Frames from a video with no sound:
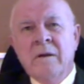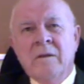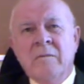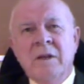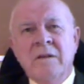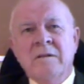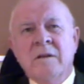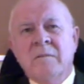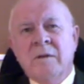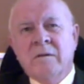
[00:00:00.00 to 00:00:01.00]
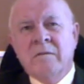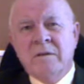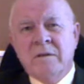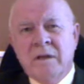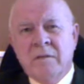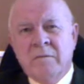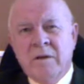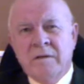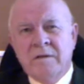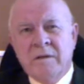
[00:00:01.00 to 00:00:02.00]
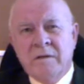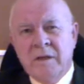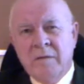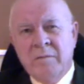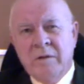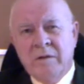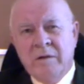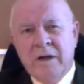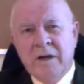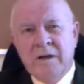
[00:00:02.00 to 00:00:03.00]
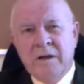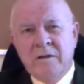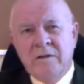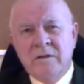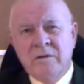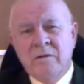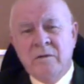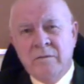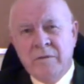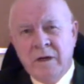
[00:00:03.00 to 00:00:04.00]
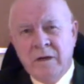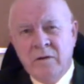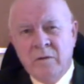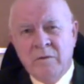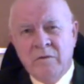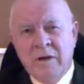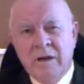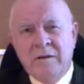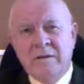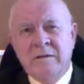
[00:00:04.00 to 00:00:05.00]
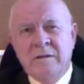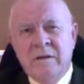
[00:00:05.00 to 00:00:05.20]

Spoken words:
The main subject of this segment is the attempt by the United Nations to define human rights.